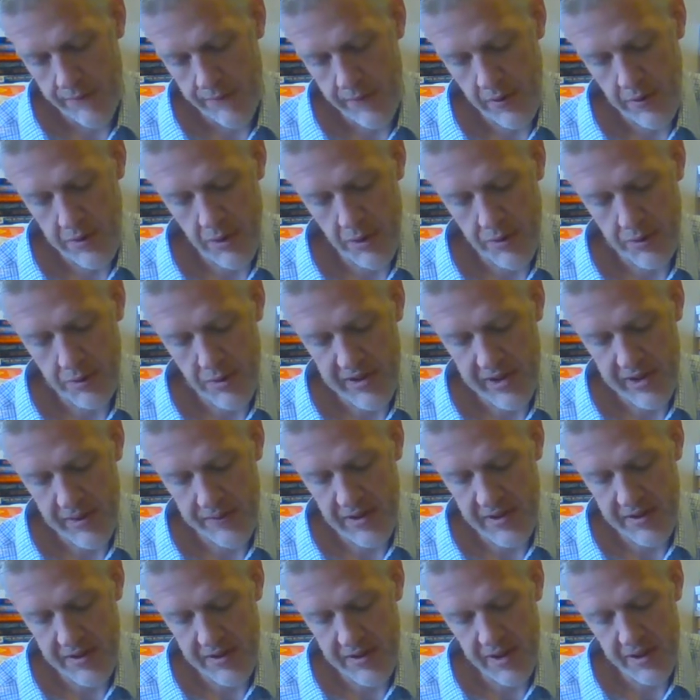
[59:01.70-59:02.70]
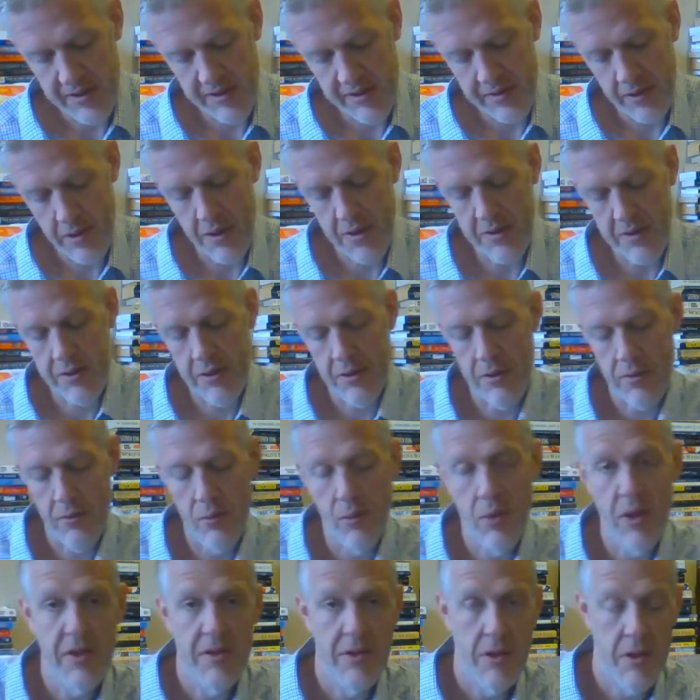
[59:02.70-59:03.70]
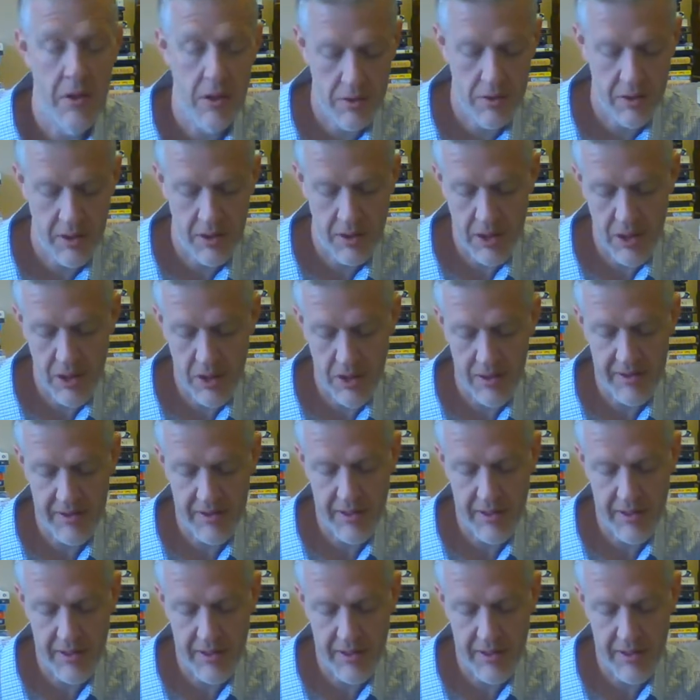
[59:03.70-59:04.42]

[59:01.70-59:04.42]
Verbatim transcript: Footnote three seventy-six, also Wicks article on Nietzsche,